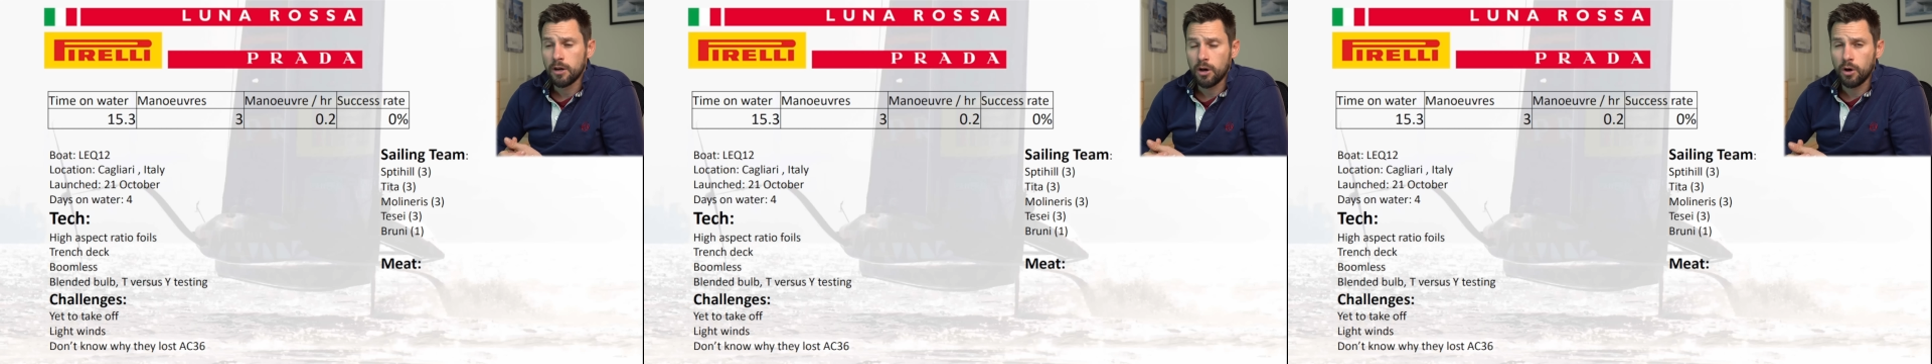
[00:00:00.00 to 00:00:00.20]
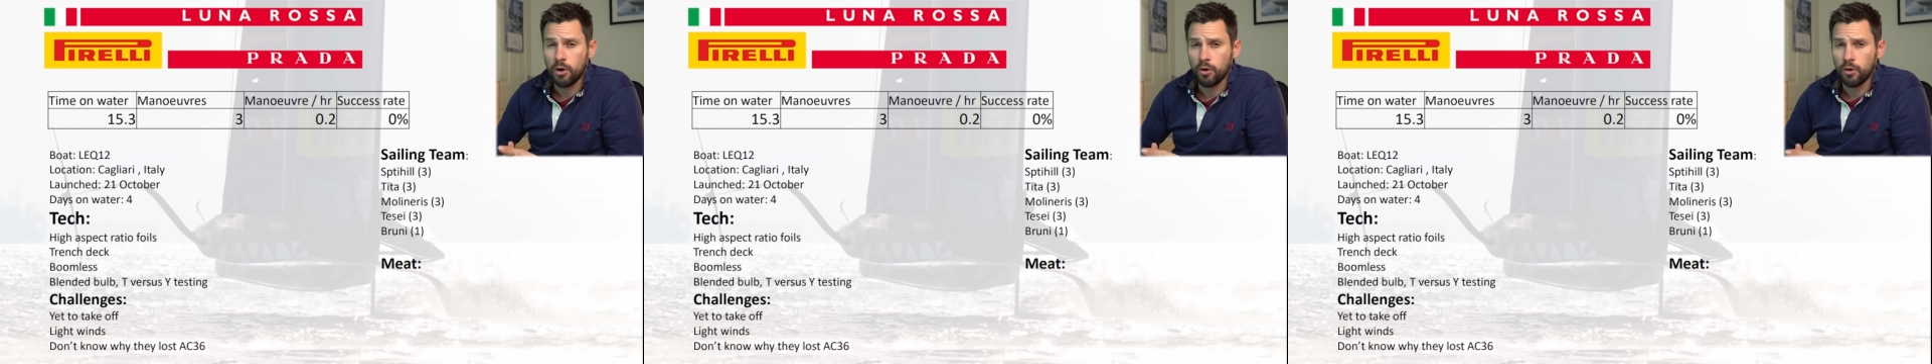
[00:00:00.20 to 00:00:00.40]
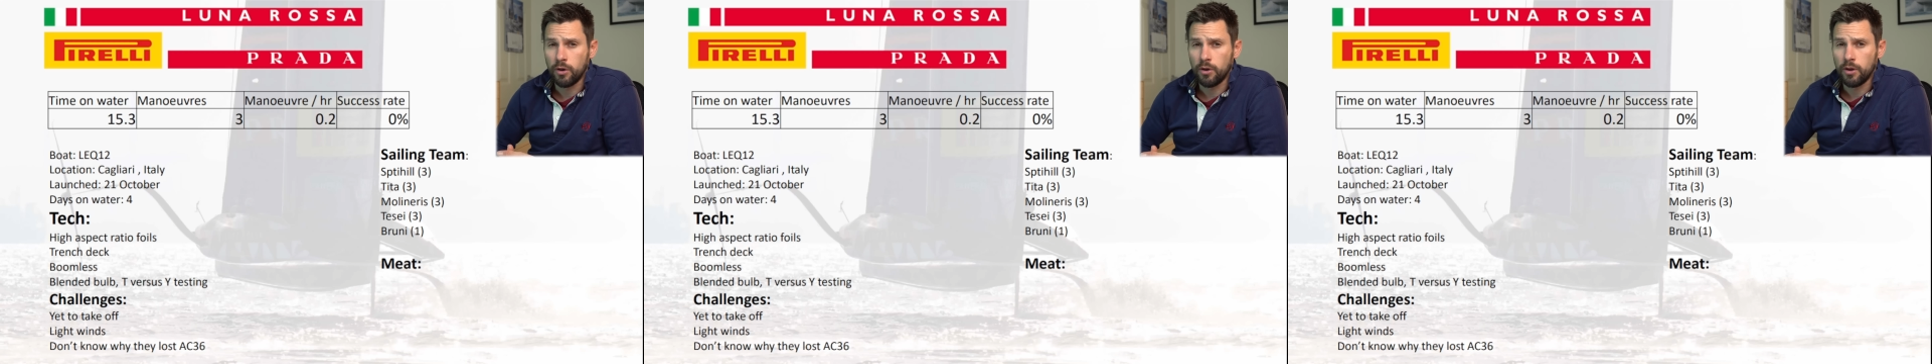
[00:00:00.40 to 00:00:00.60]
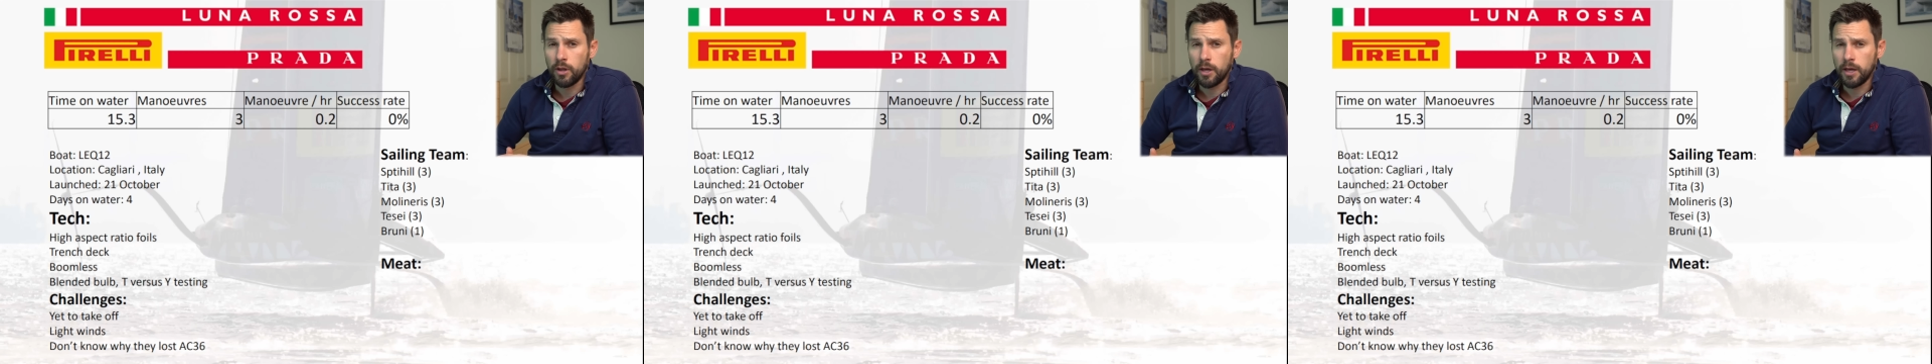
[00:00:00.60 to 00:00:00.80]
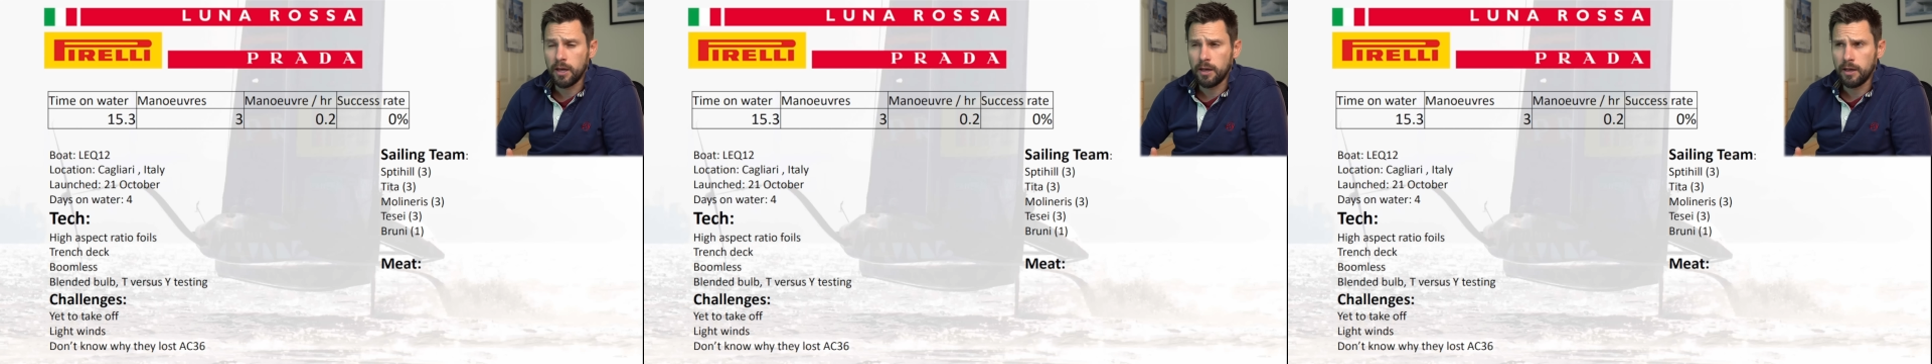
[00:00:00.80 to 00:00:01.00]
on
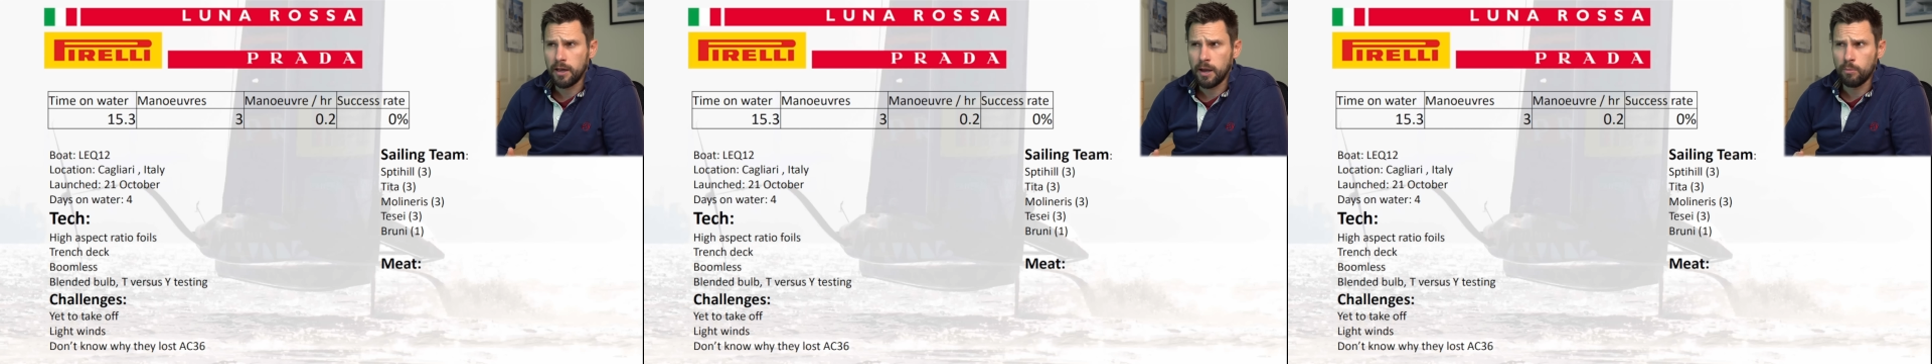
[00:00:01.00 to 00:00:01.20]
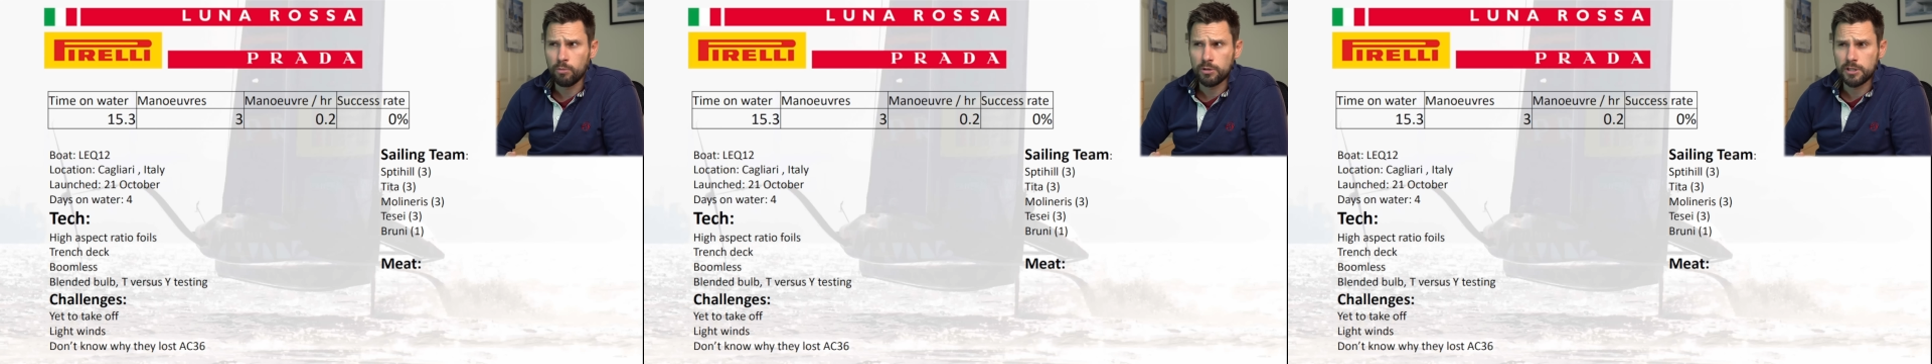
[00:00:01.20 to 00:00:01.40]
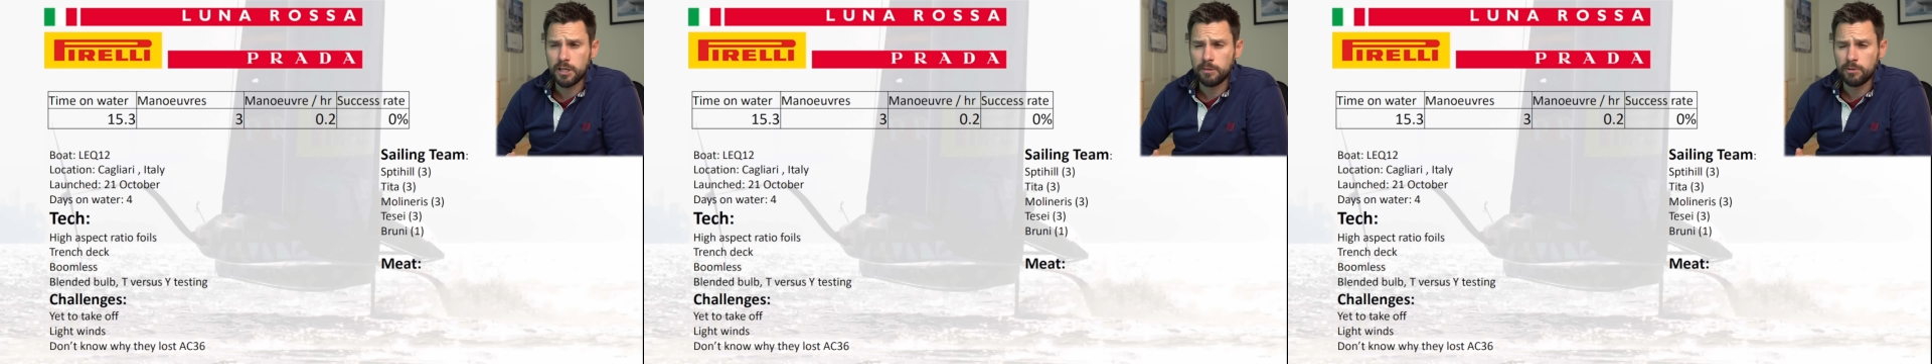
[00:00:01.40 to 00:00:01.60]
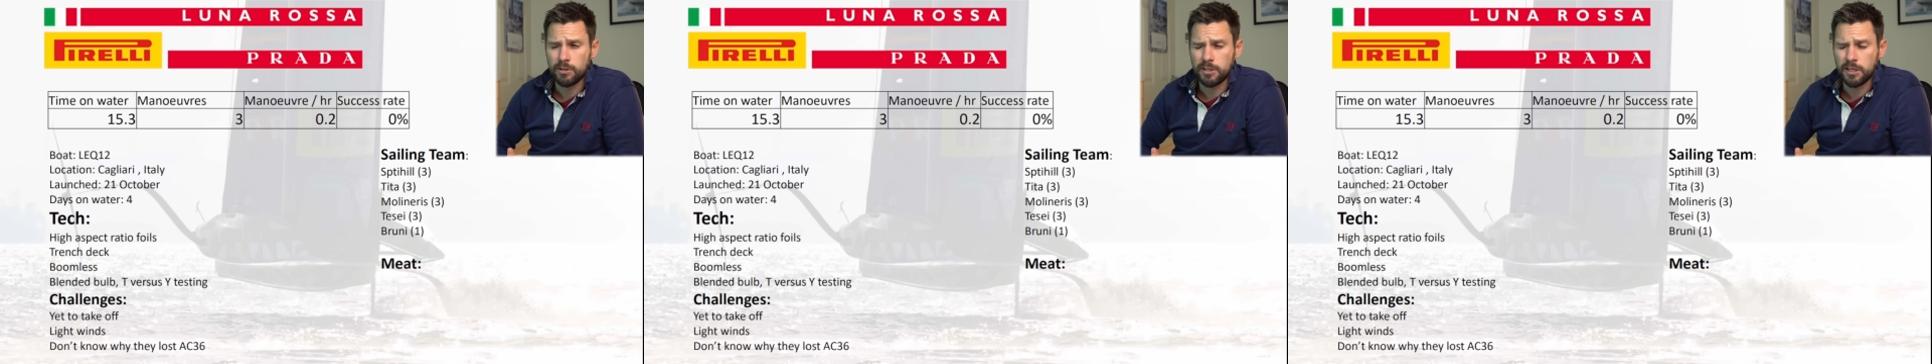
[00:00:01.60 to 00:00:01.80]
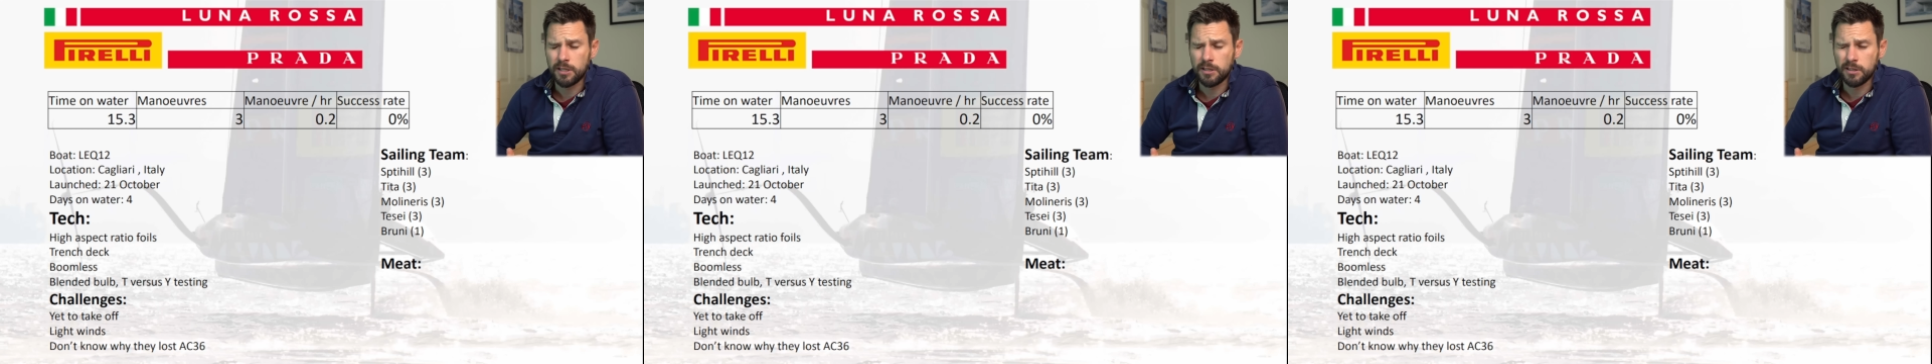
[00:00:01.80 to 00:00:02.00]
Emirates Team New
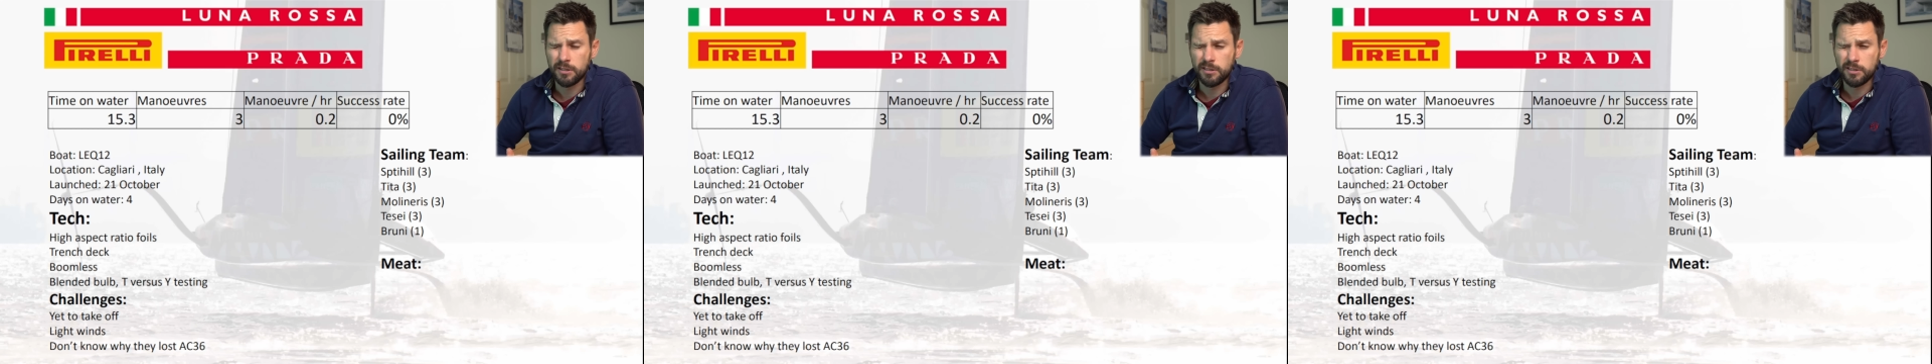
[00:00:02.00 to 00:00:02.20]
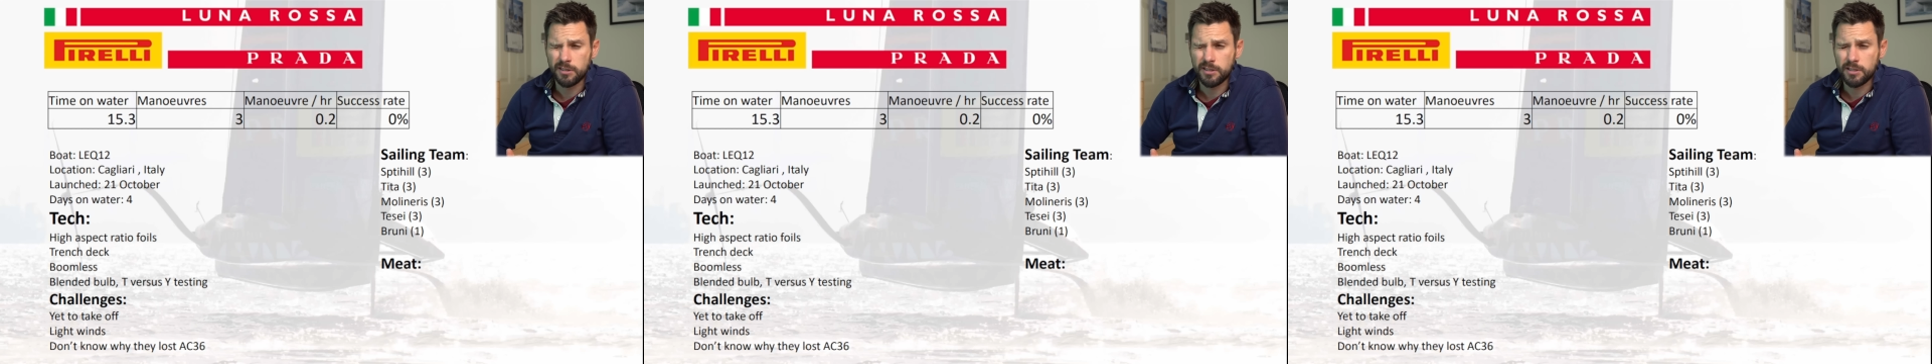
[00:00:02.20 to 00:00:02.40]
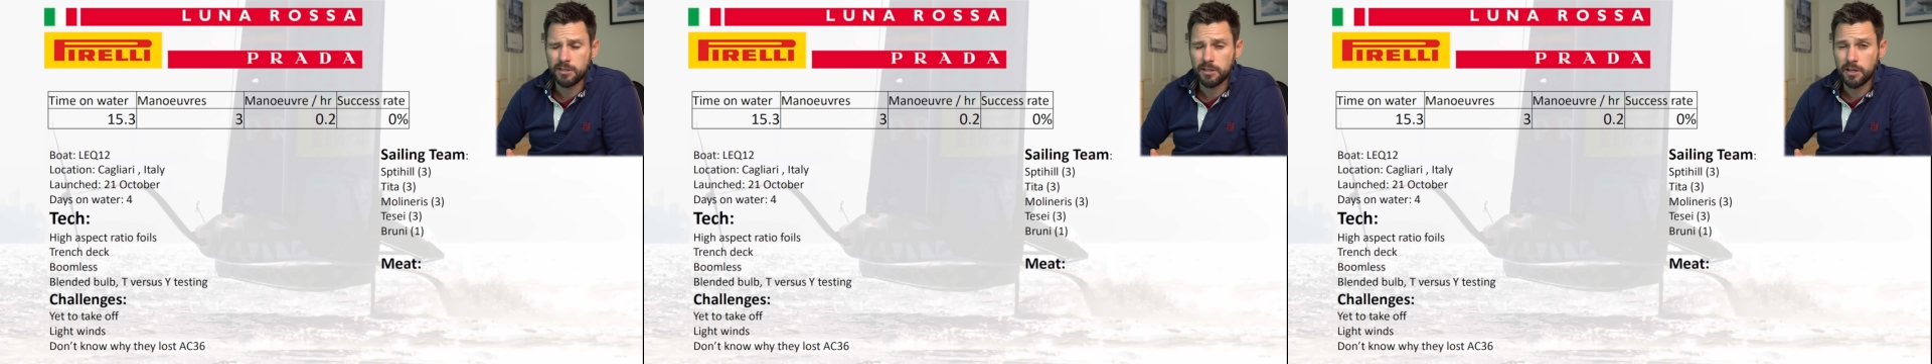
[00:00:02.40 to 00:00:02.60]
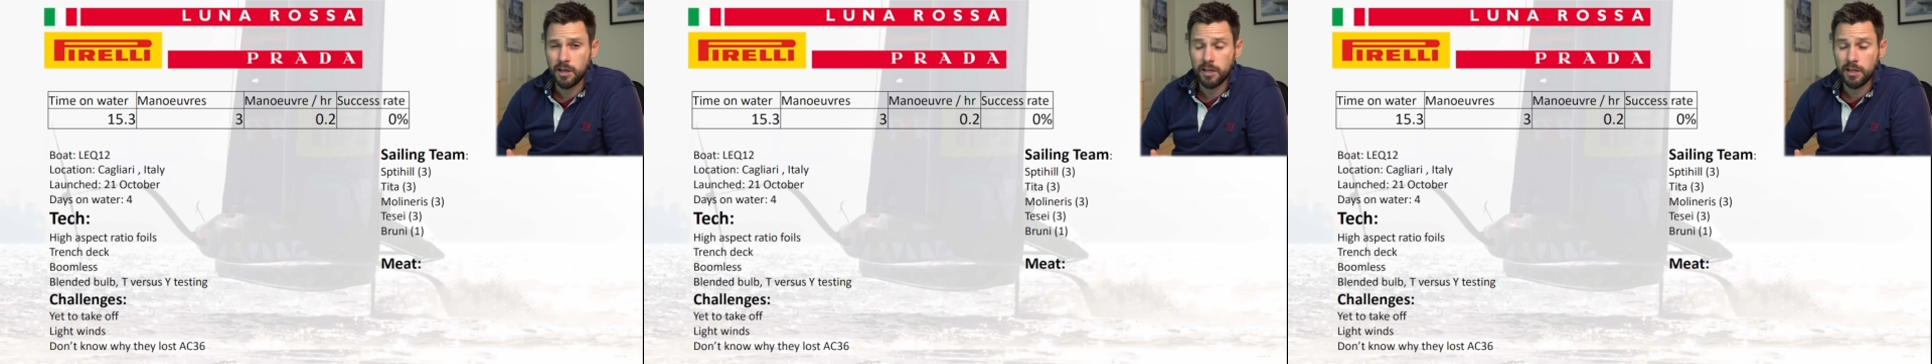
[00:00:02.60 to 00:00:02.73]
Zealand's